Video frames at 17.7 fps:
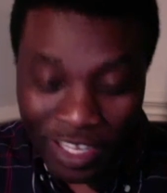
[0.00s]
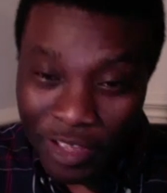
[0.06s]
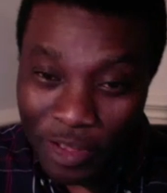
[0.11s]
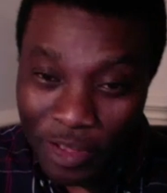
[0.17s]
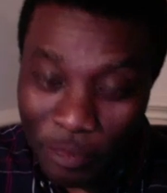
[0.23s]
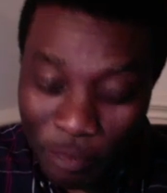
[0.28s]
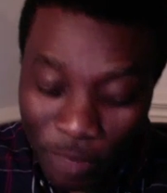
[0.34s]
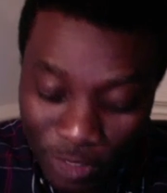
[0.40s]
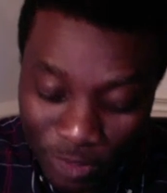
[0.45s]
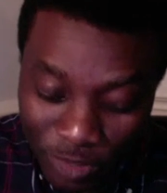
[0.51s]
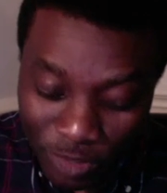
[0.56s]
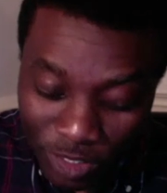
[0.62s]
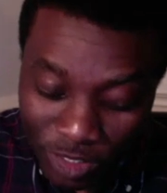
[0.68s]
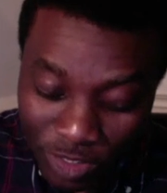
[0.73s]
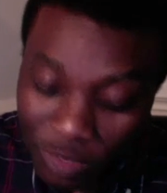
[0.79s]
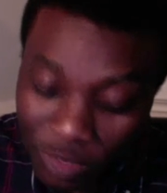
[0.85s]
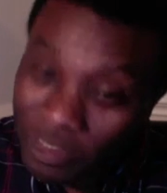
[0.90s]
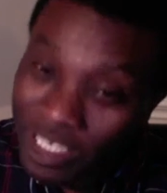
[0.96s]
But
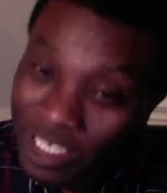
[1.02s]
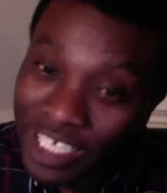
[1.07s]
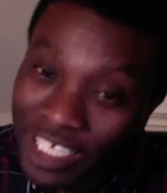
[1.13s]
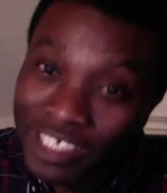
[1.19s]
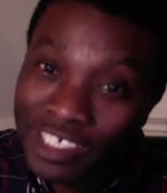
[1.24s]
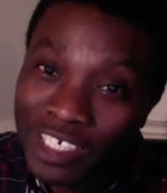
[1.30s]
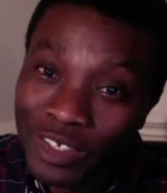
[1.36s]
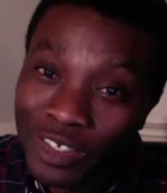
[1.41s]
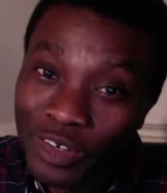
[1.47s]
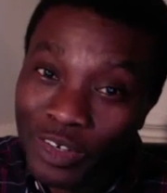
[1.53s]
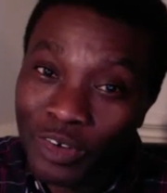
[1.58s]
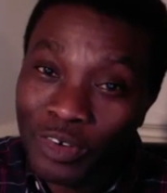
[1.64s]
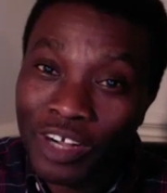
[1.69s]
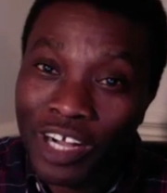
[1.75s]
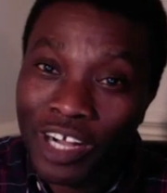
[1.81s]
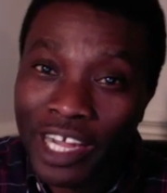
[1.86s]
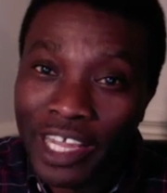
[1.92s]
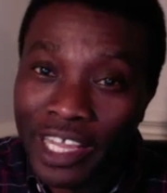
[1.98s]
just some days
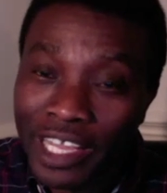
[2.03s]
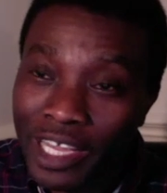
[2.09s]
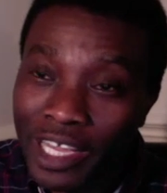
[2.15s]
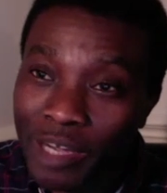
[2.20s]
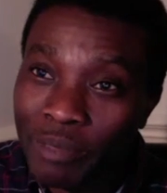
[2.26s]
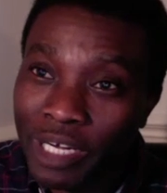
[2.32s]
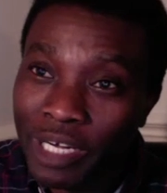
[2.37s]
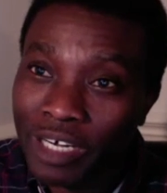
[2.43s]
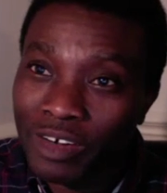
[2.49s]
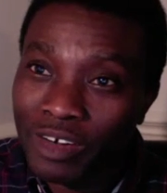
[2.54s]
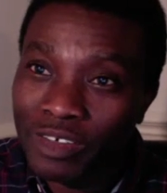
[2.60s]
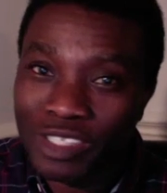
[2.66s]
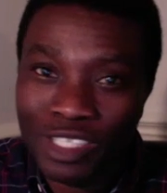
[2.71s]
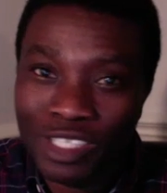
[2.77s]
ago, I came across a